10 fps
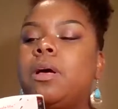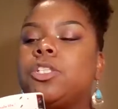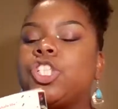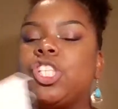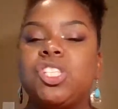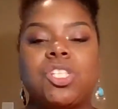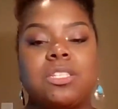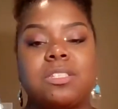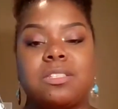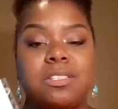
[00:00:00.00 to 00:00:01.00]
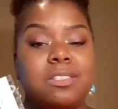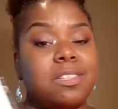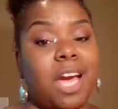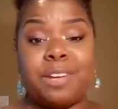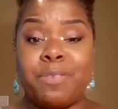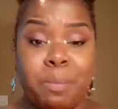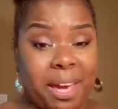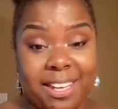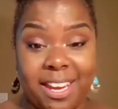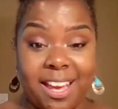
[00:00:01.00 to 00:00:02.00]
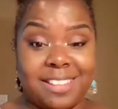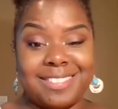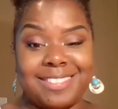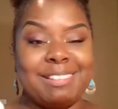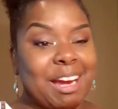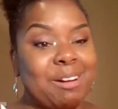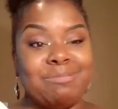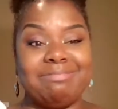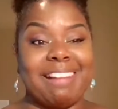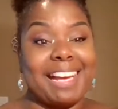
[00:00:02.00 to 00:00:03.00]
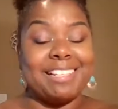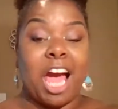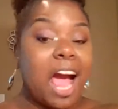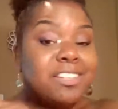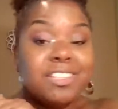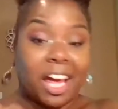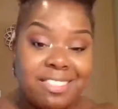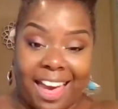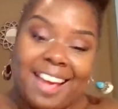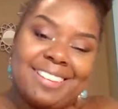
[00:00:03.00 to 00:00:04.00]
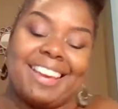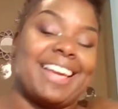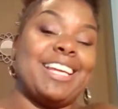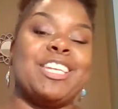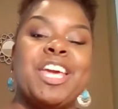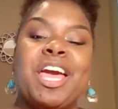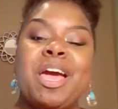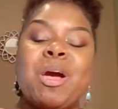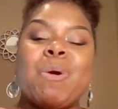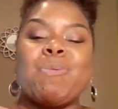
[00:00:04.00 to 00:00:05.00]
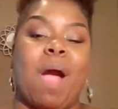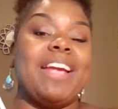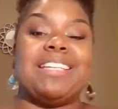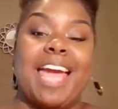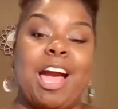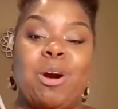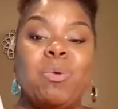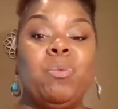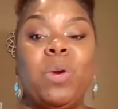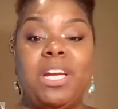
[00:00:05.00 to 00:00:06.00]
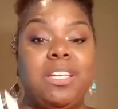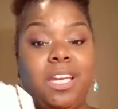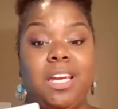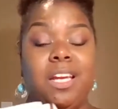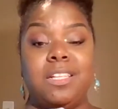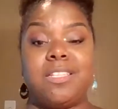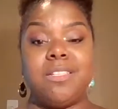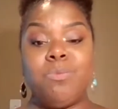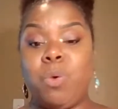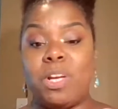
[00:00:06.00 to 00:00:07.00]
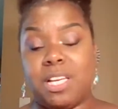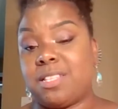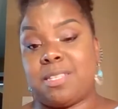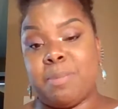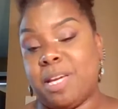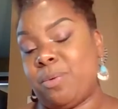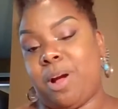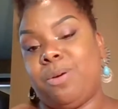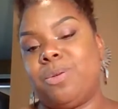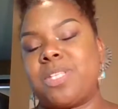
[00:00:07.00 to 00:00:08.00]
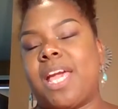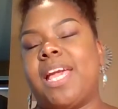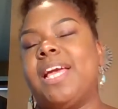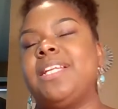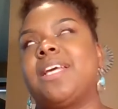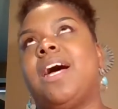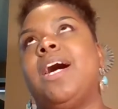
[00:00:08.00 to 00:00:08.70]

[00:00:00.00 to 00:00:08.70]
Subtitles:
she's just kind of a badass, and I like that. And right now we need some heroes. And